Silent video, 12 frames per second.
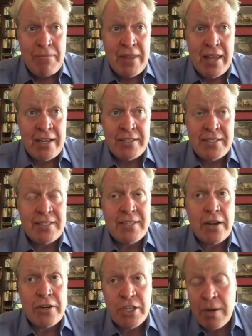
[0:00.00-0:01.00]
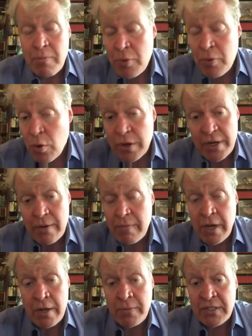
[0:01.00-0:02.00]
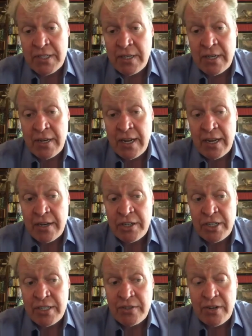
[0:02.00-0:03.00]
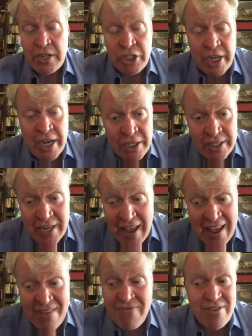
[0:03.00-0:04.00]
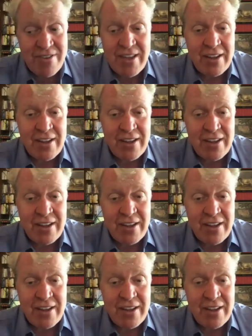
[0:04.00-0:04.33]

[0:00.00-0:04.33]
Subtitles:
It's such an important moment in English history. It changed everything.